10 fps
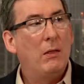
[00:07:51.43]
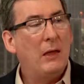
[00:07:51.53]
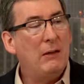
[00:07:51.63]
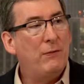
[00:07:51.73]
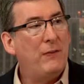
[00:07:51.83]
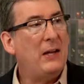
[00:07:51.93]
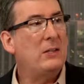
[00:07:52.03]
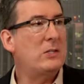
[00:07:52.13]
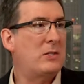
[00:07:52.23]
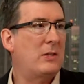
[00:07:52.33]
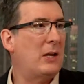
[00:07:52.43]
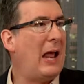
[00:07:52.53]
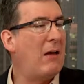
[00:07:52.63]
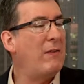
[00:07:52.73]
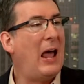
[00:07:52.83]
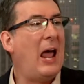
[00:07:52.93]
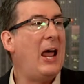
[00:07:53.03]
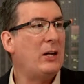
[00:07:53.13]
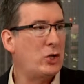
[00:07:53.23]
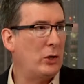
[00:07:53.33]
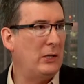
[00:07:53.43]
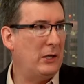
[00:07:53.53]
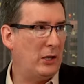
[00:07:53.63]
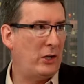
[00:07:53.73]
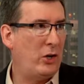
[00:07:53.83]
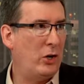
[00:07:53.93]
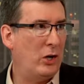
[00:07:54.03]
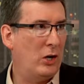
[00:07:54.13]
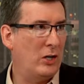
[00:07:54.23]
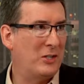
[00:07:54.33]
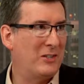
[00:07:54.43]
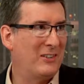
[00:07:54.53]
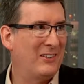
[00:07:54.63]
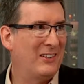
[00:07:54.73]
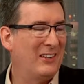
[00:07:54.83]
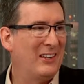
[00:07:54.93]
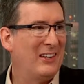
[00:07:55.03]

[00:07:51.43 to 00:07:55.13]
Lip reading: events that have actually occurred,